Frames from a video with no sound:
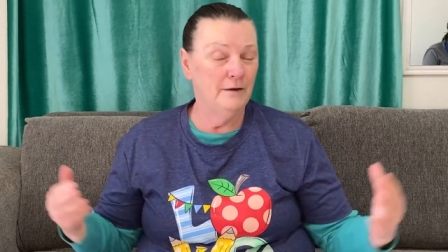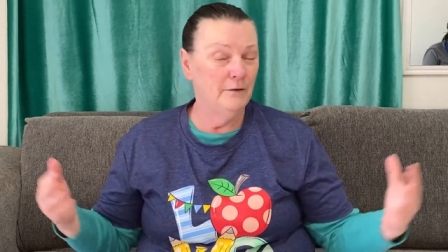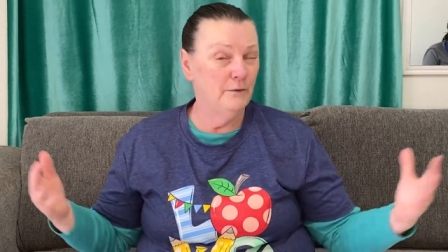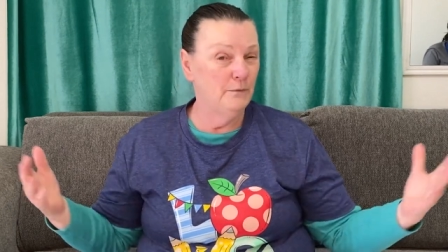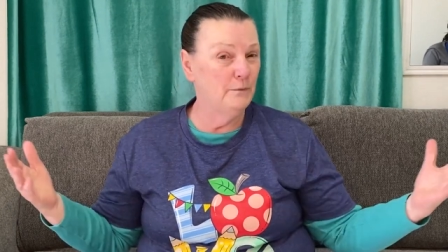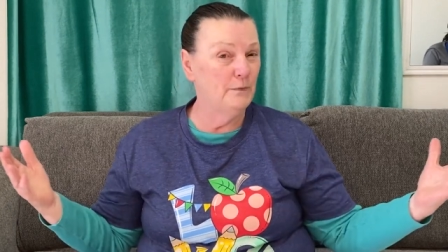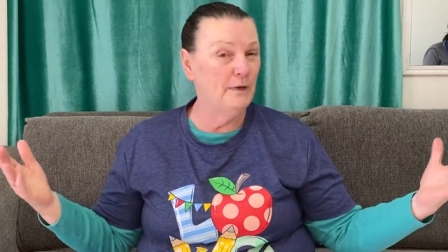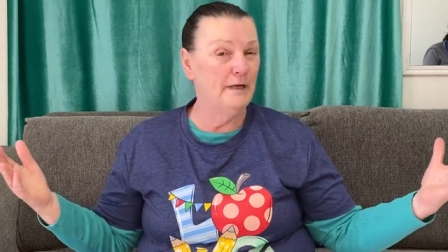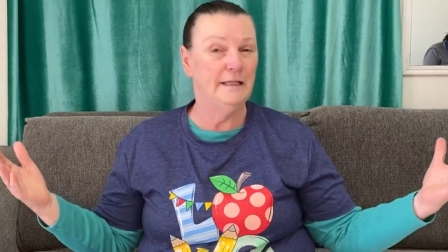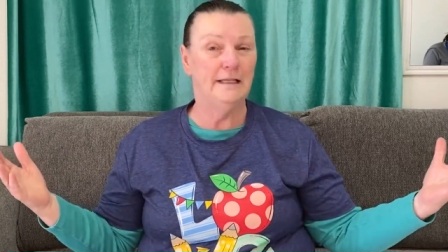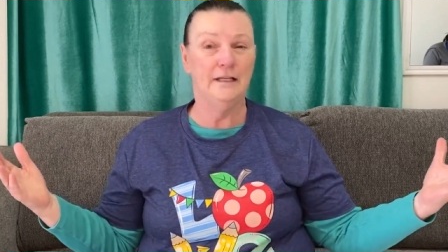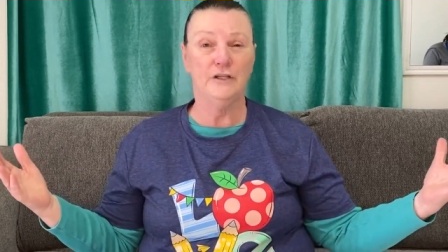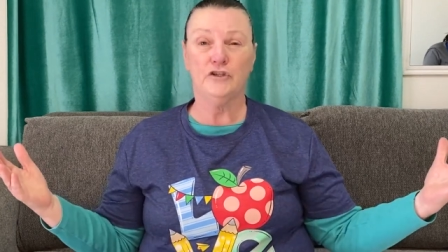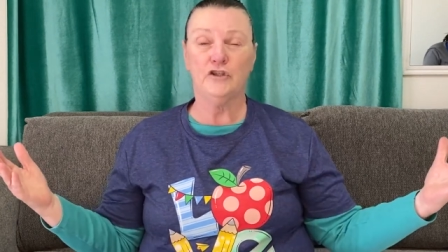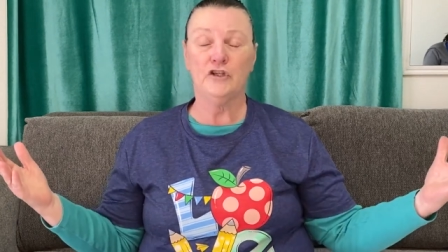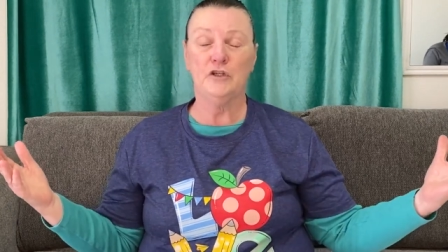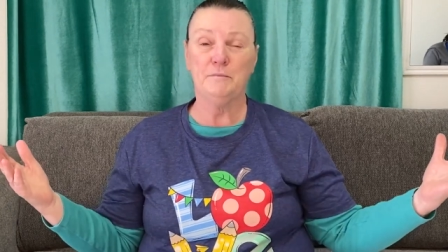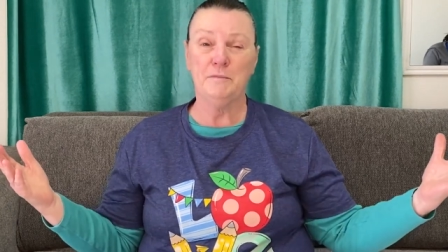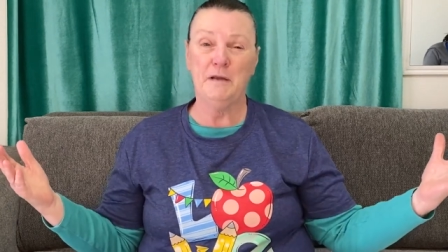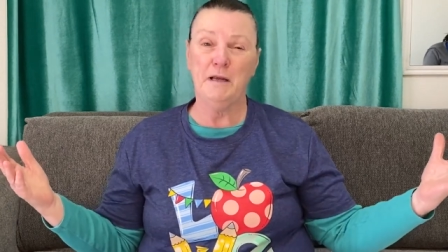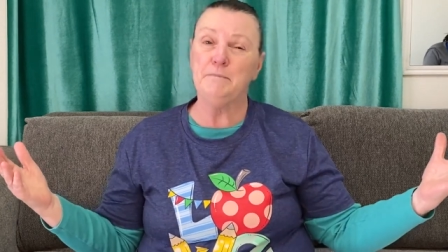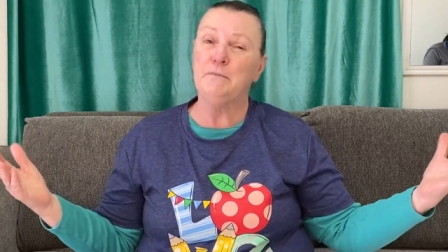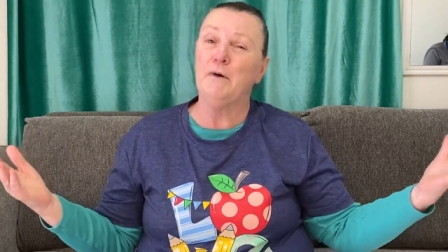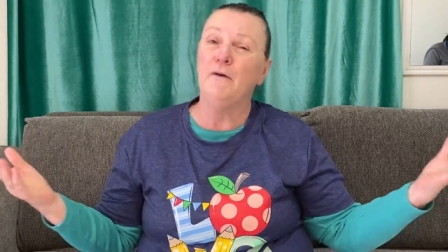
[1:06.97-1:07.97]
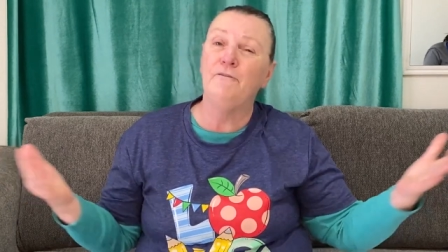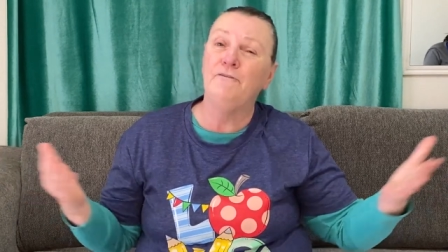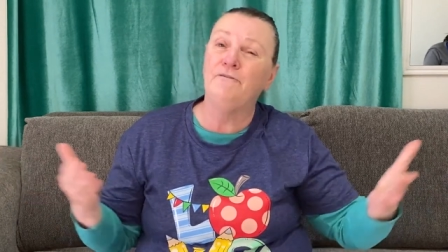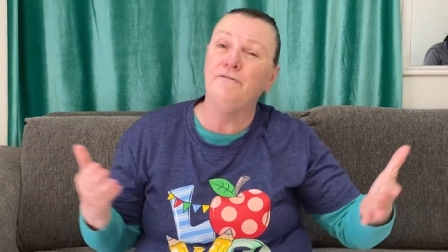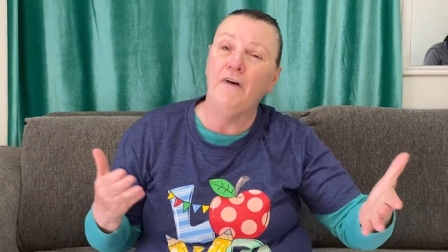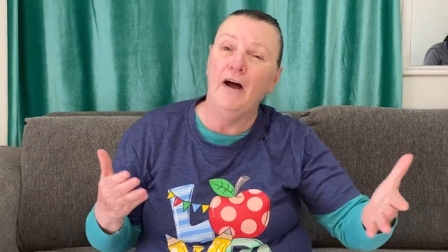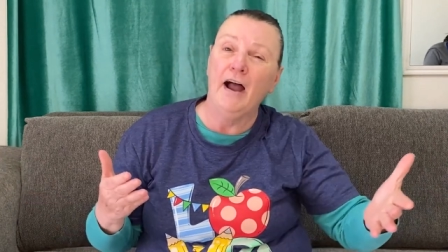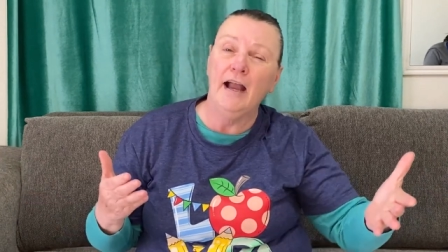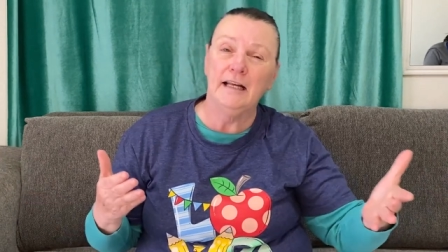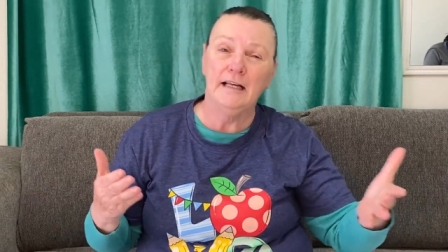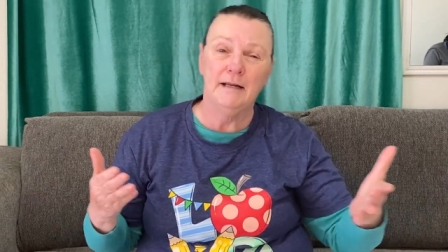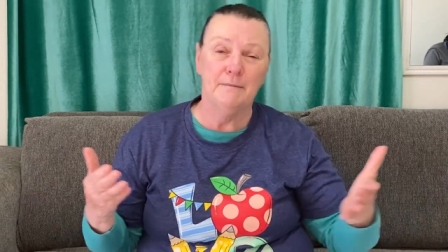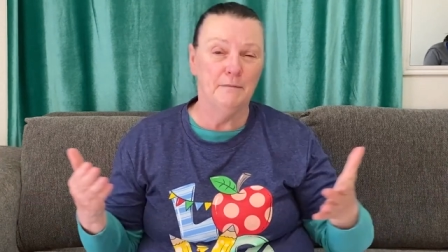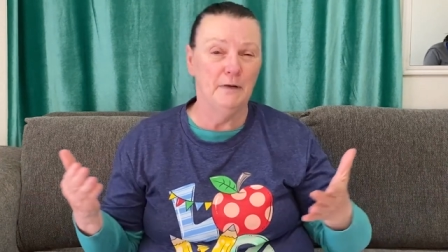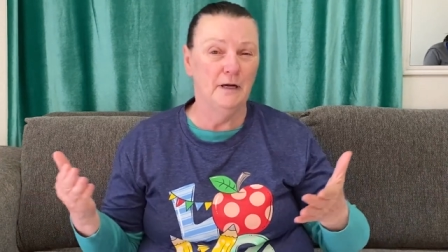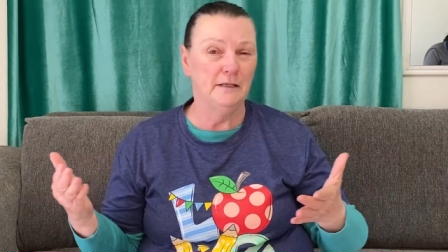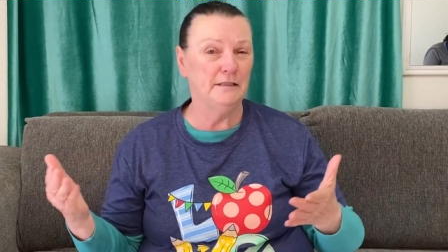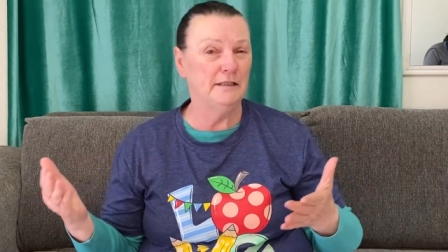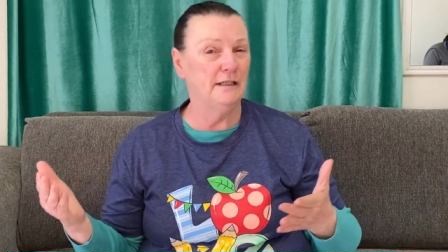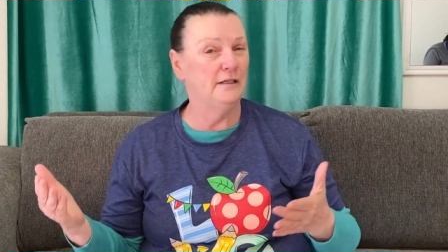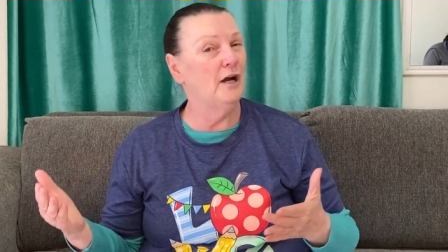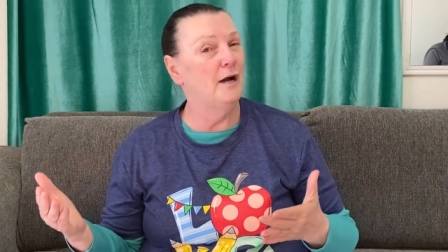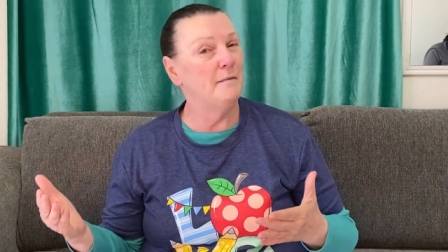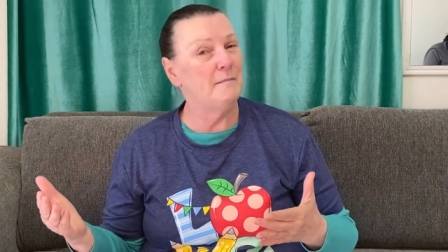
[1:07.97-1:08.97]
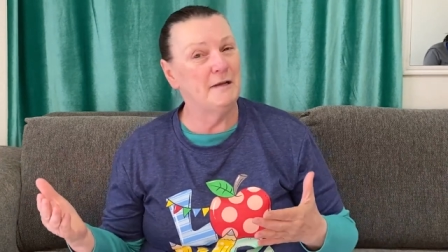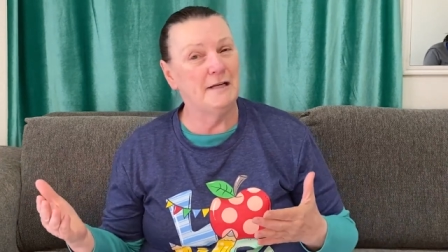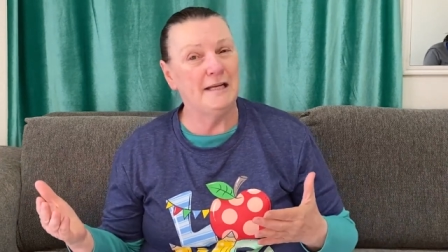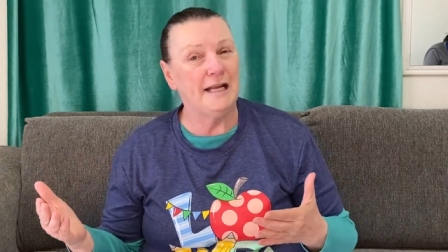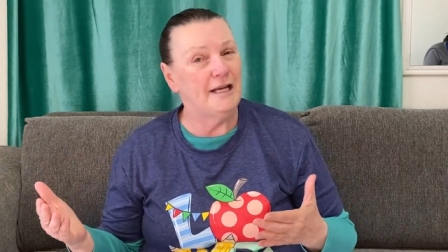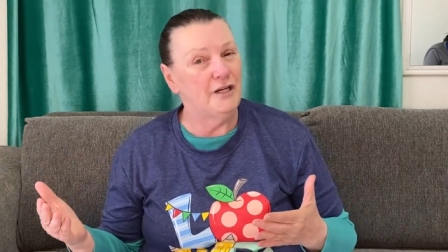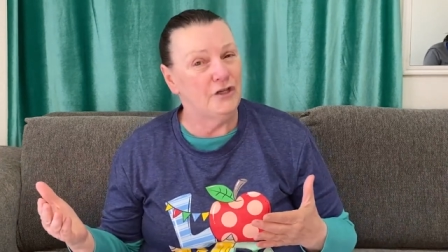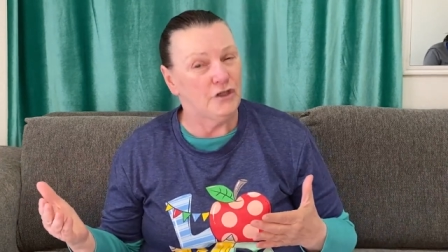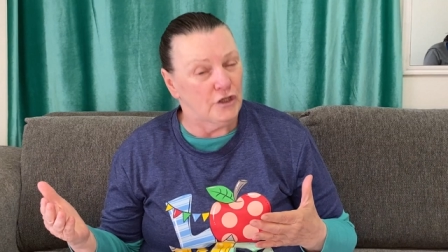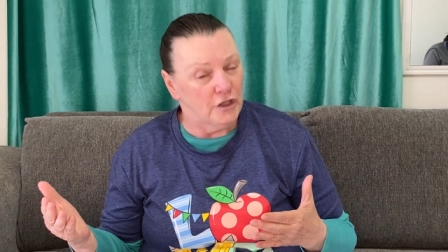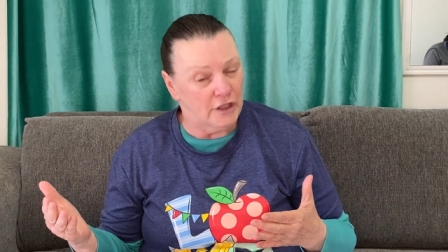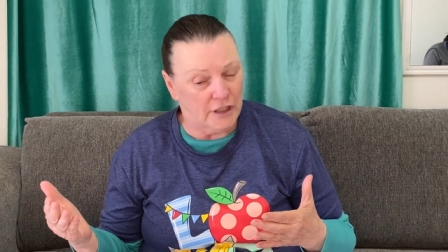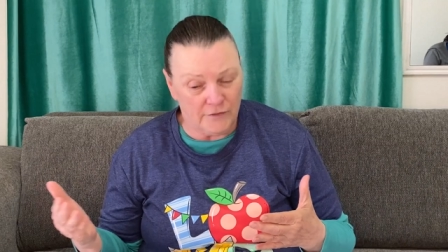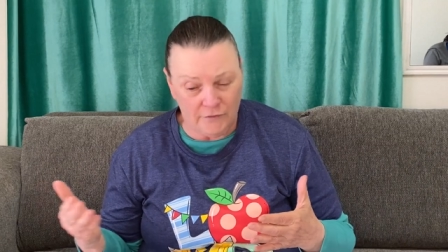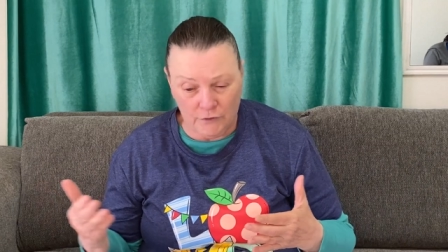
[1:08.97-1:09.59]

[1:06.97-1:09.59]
Religious people fight among denominations